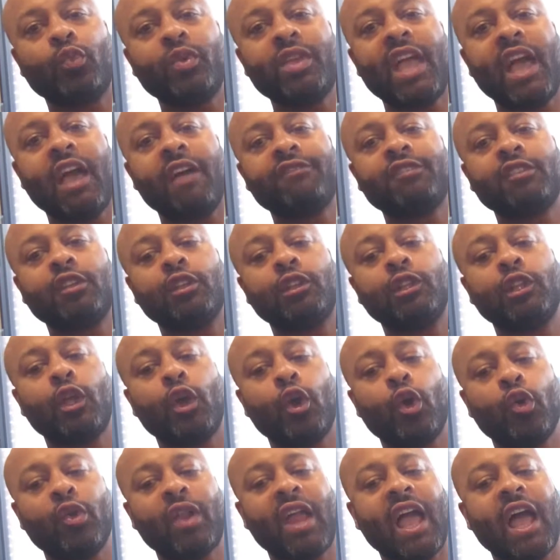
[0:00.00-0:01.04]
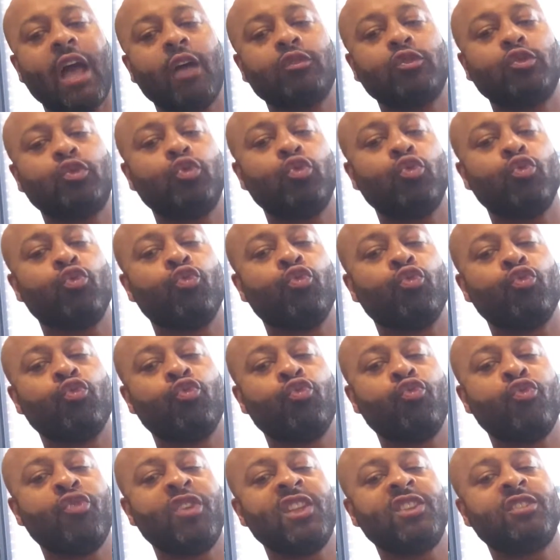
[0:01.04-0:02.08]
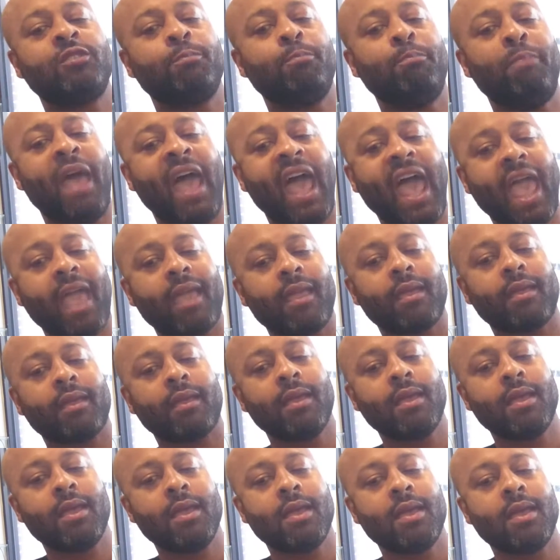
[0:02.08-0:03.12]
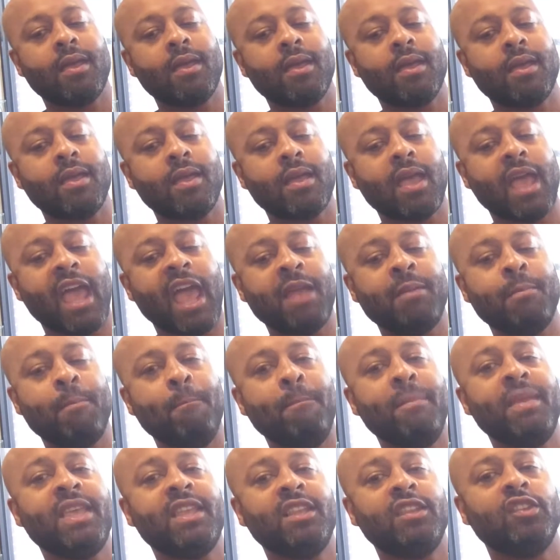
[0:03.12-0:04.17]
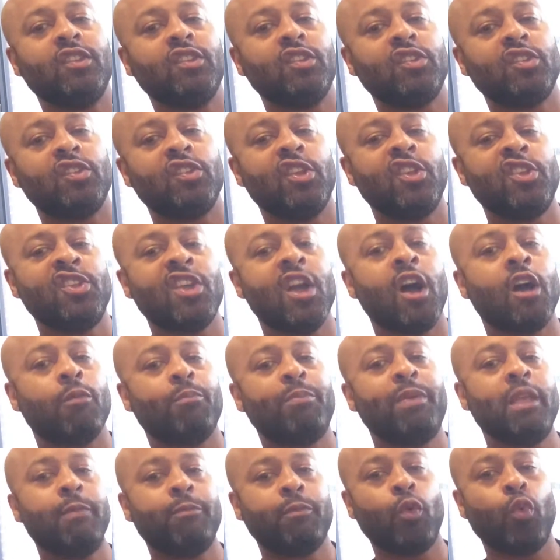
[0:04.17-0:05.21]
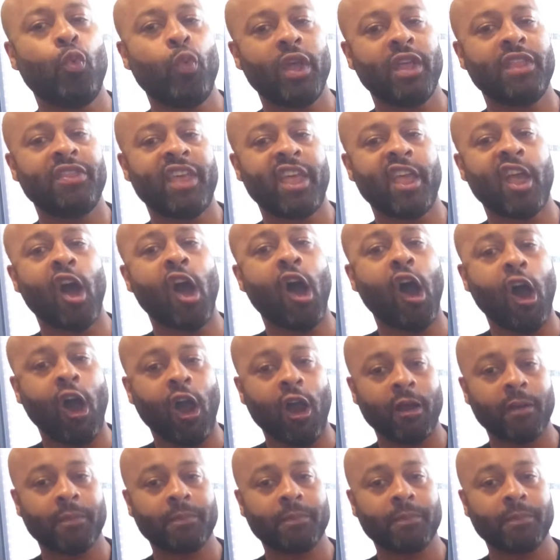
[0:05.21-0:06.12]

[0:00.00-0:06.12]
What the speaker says: we have to learn how to reach back and meet the young people where they are.